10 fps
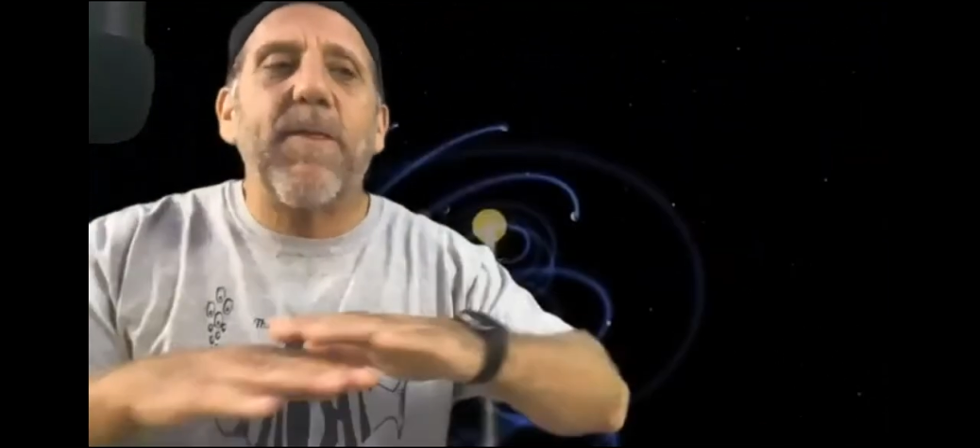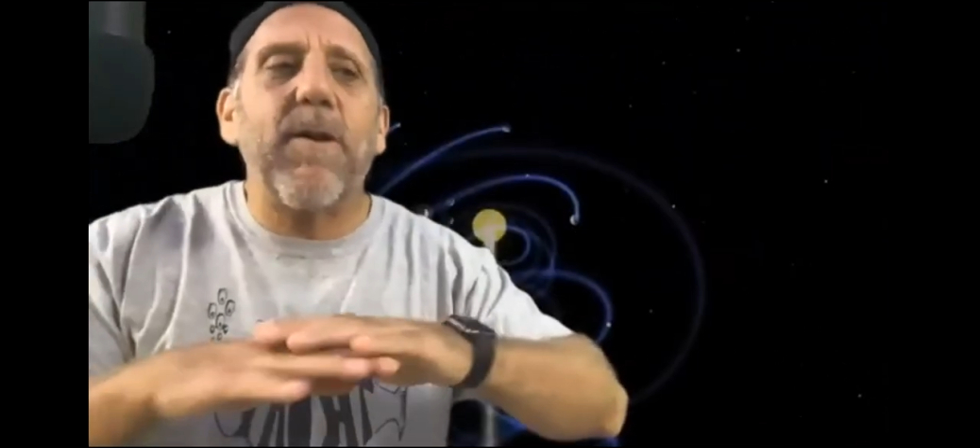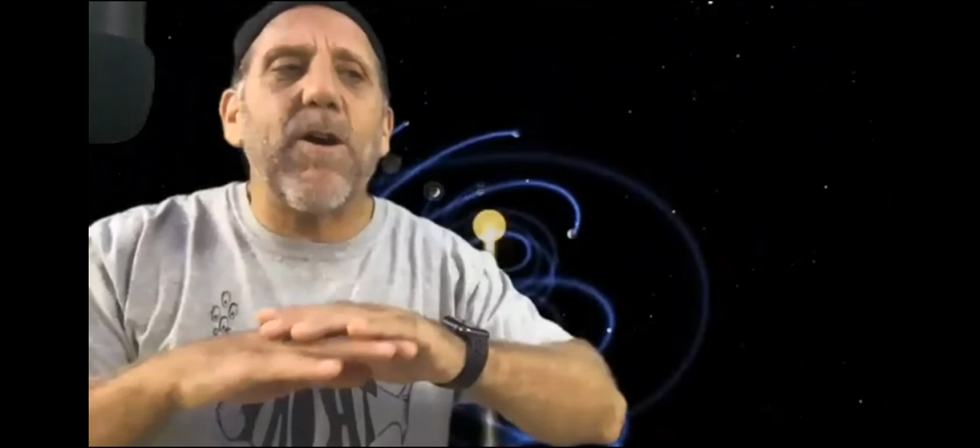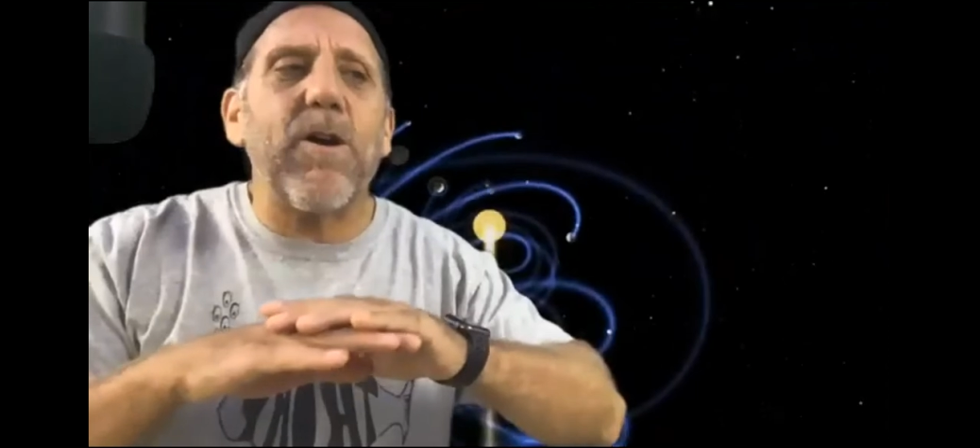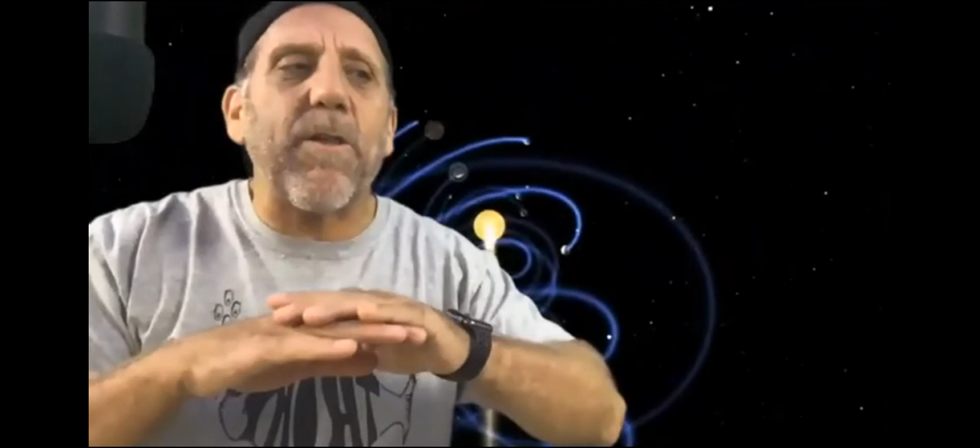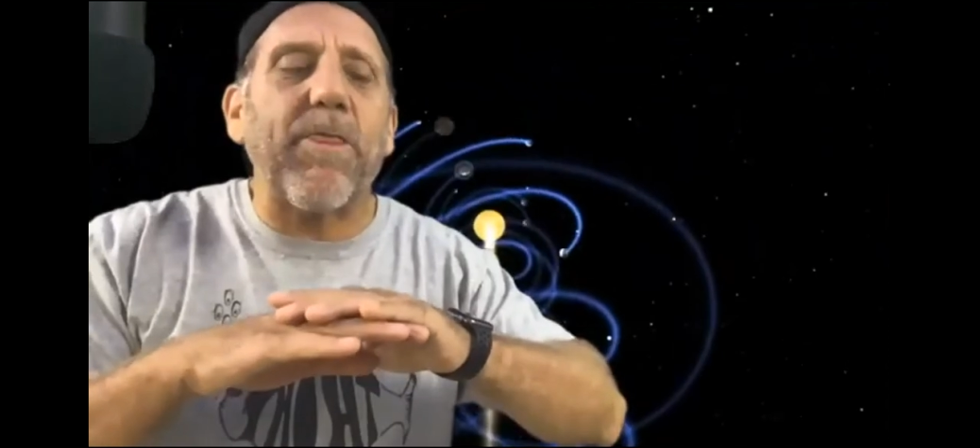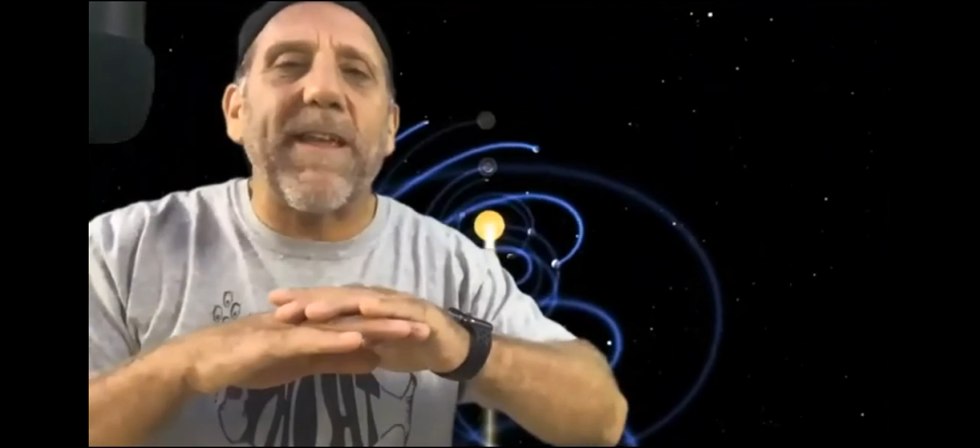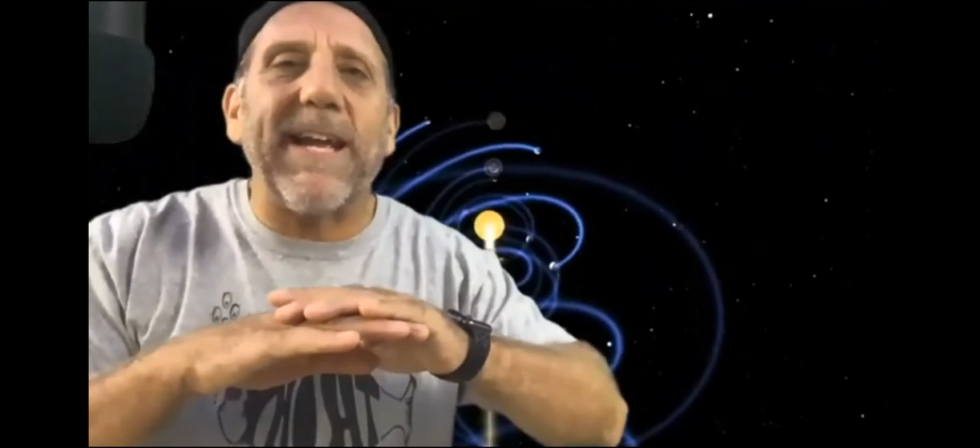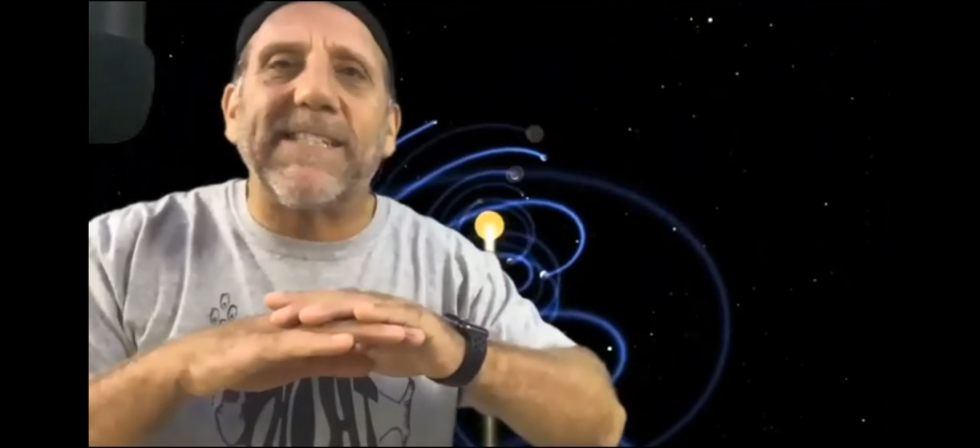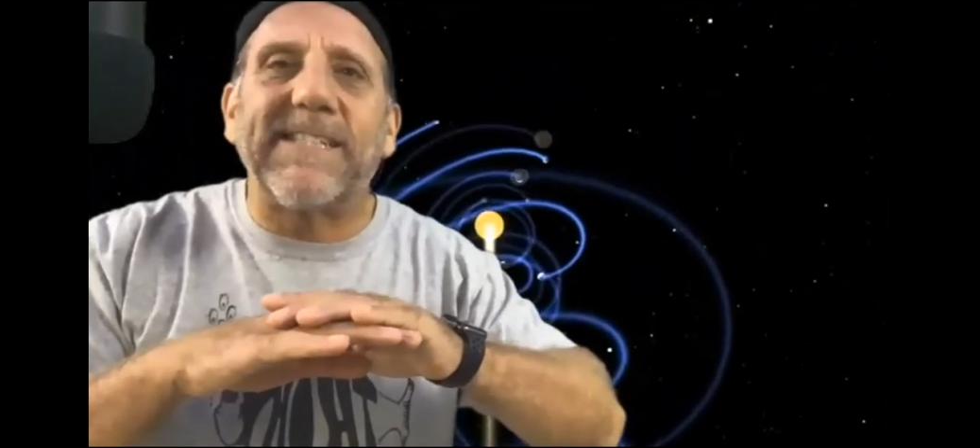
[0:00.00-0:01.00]
Earth
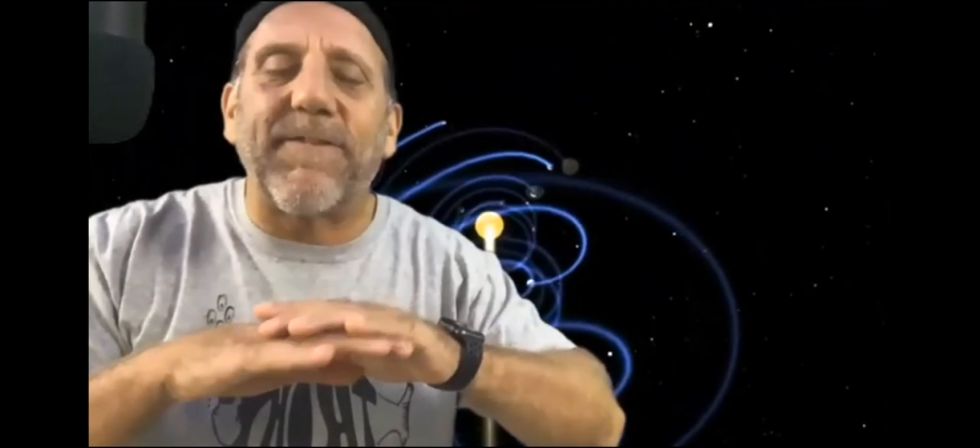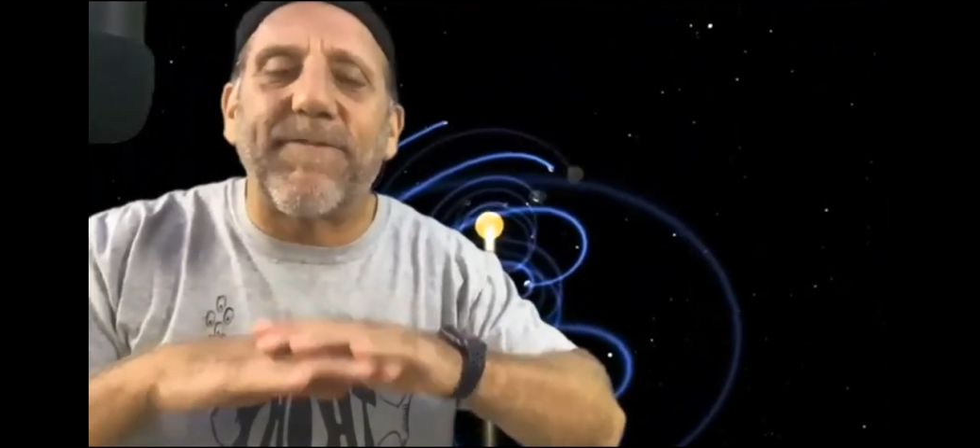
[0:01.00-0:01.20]
is the